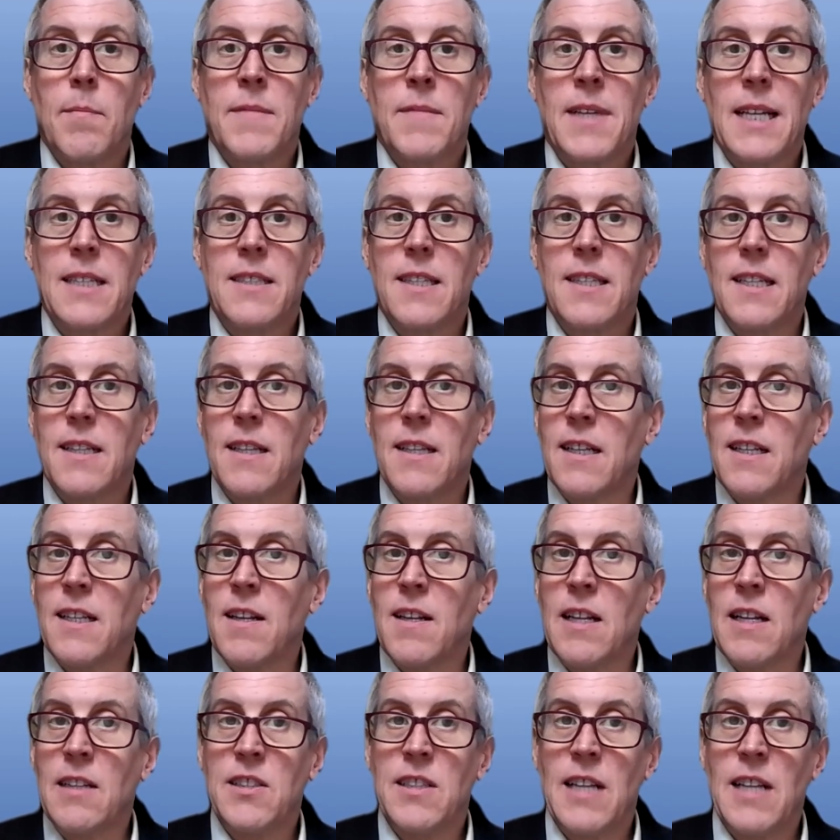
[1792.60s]
I'm guessing that
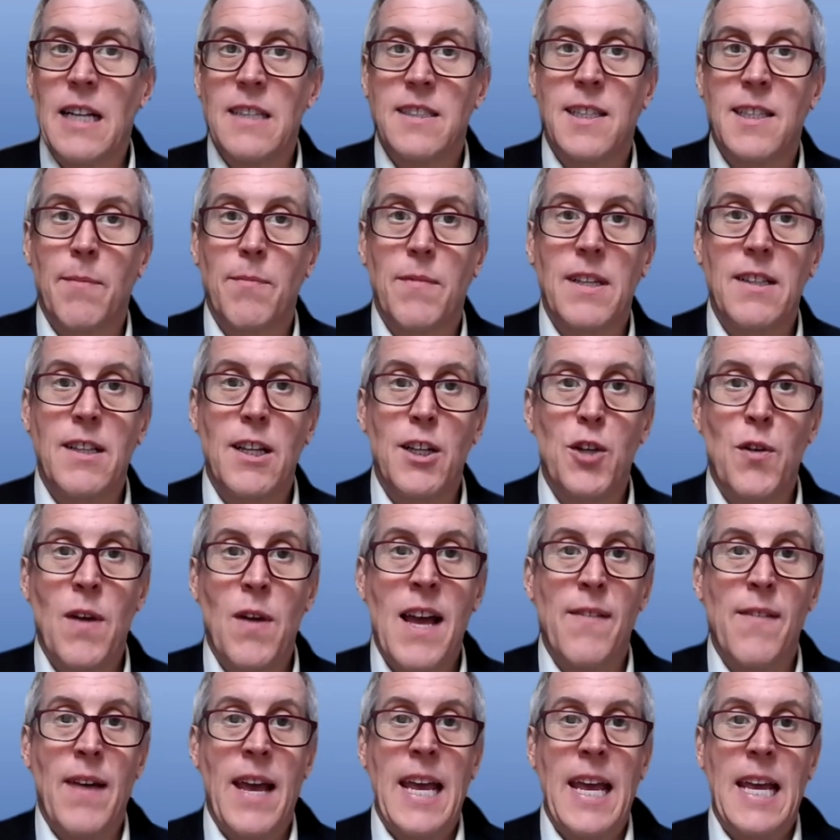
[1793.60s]
it's not something that you
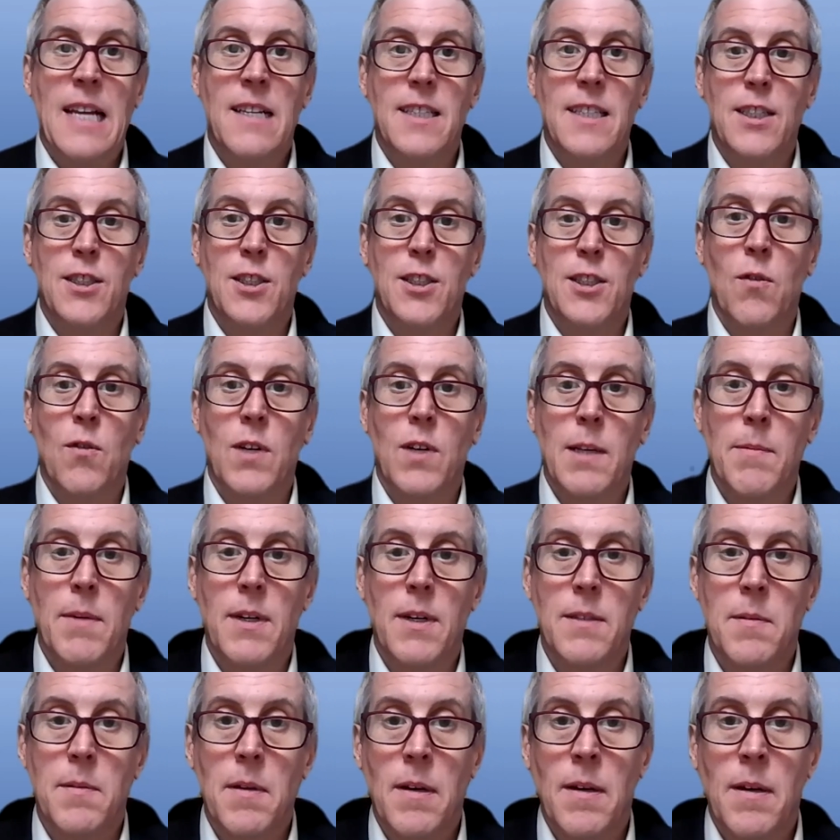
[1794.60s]
have handy, Tony,
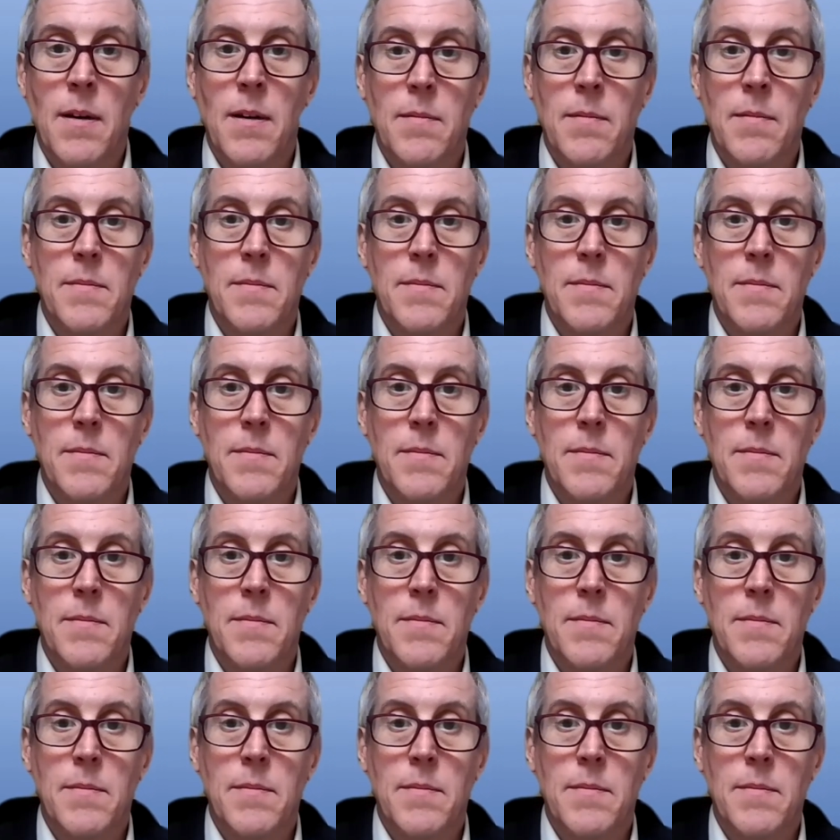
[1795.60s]
but